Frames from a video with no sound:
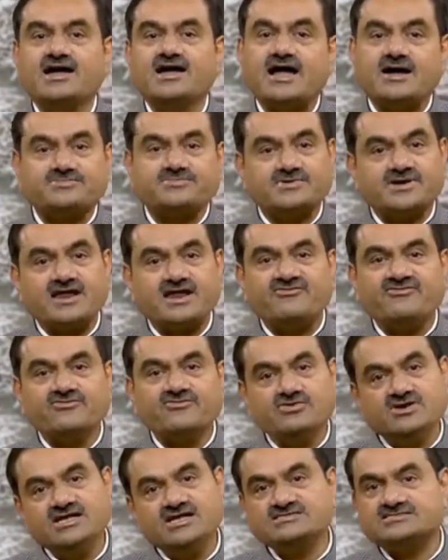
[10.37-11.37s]
after a
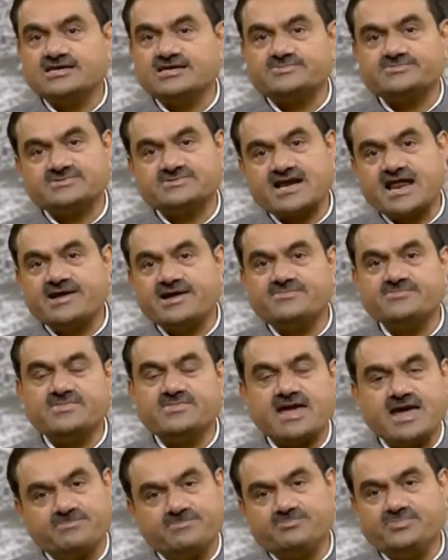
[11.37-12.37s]
fully
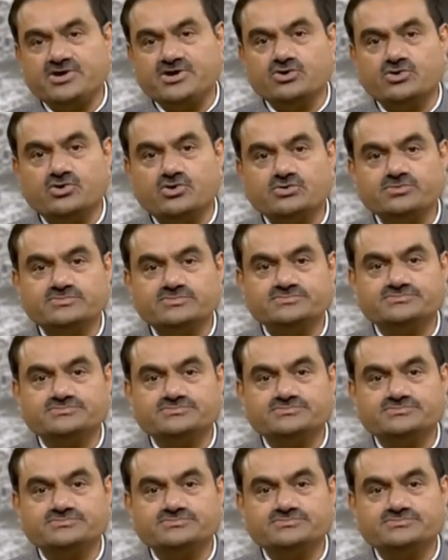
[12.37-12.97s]
subscribed FPO,